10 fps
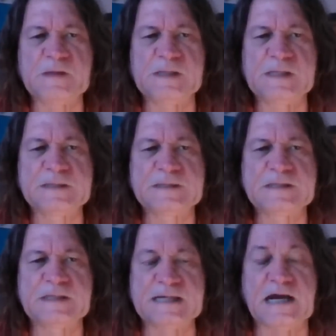
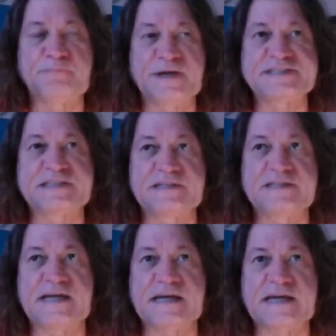Yeah, basically
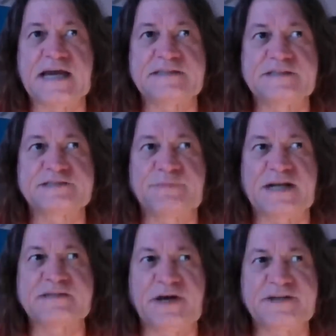they had these
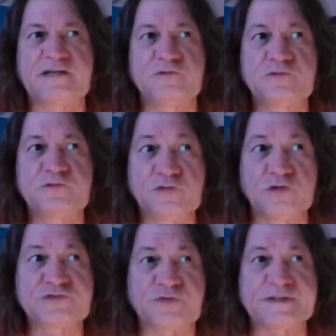mathematical
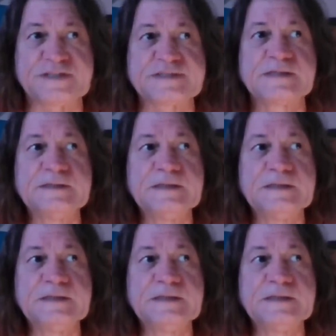tools for this.